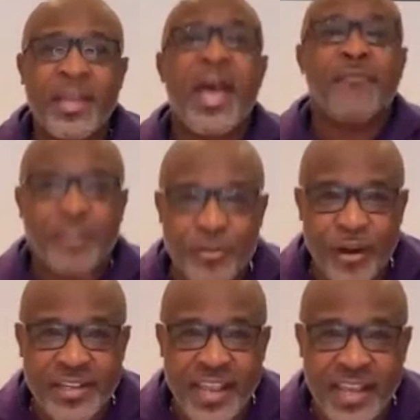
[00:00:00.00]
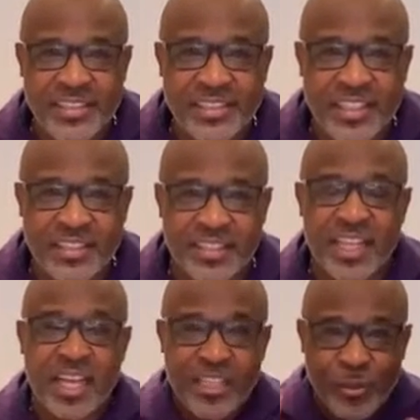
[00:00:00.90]
Have a great day in Jesus,
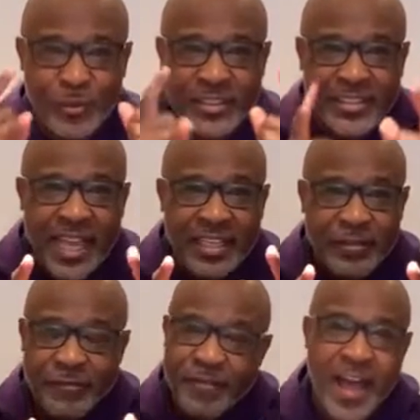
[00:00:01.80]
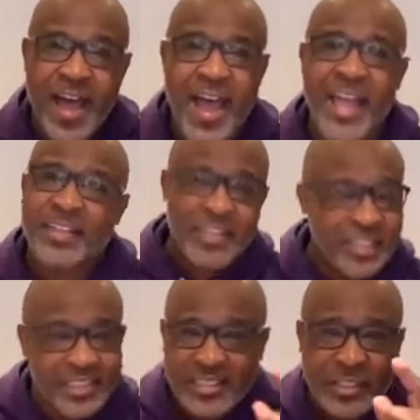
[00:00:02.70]
you sanctified
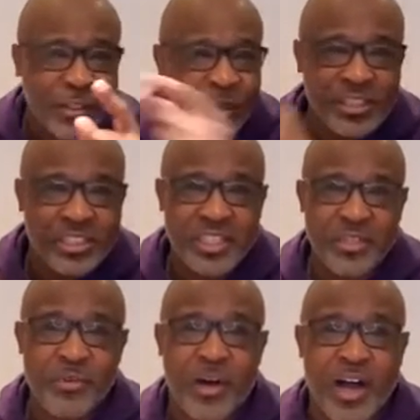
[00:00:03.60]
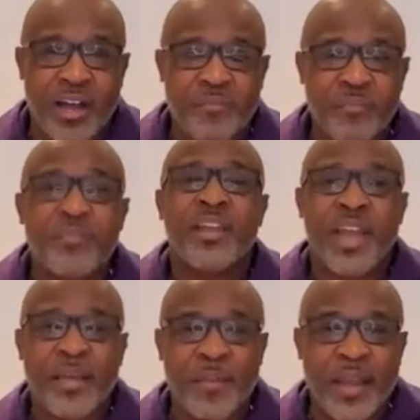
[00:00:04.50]
Christian you are,
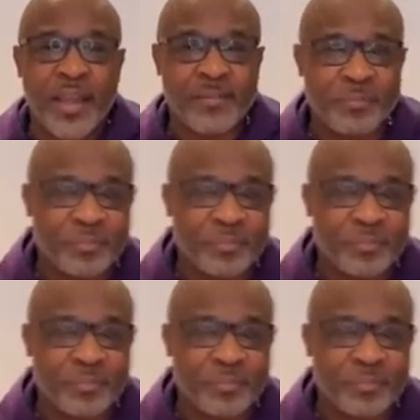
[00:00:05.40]
amen.